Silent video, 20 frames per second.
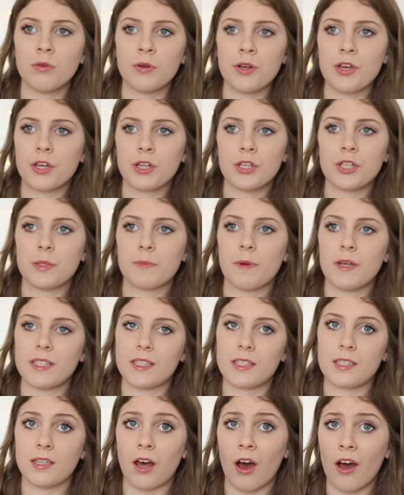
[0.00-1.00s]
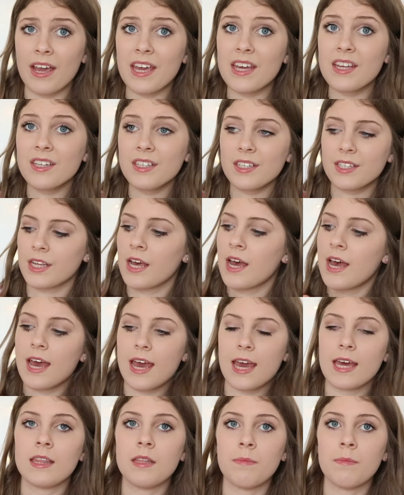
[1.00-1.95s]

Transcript: or you can just put science in